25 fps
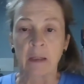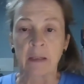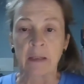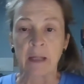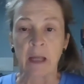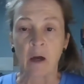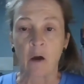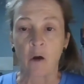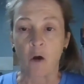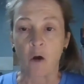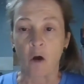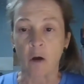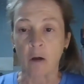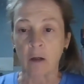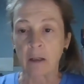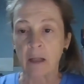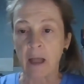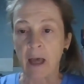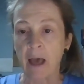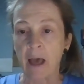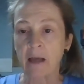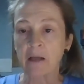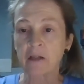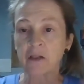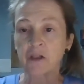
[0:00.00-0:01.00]
Now, our
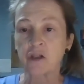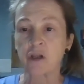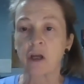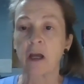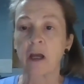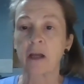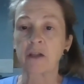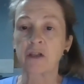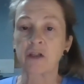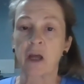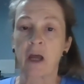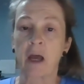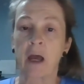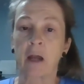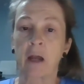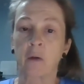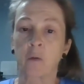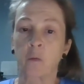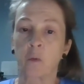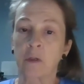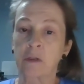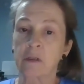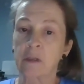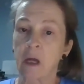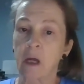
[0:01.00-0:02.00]
last chai chat,
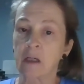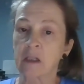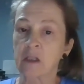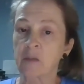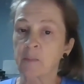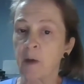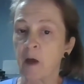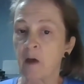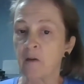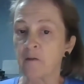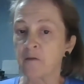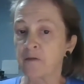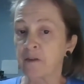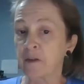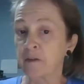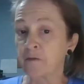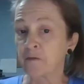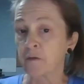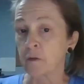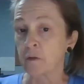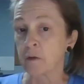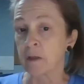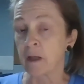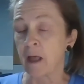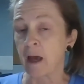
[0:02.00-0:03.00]
we talked about Fit
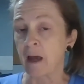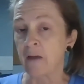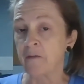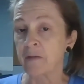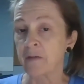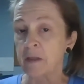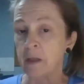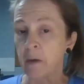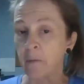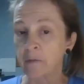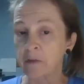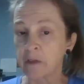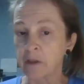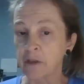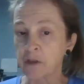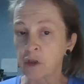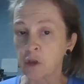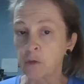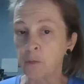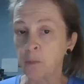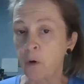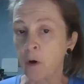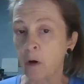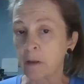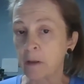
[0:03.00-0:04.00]
for Life, and that was a
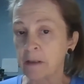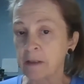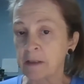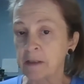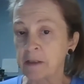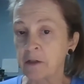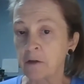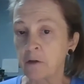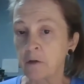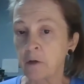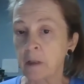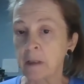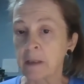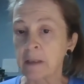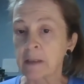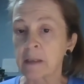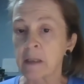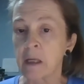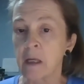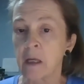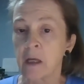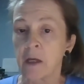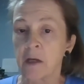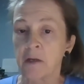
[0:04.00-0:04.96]
two-part series.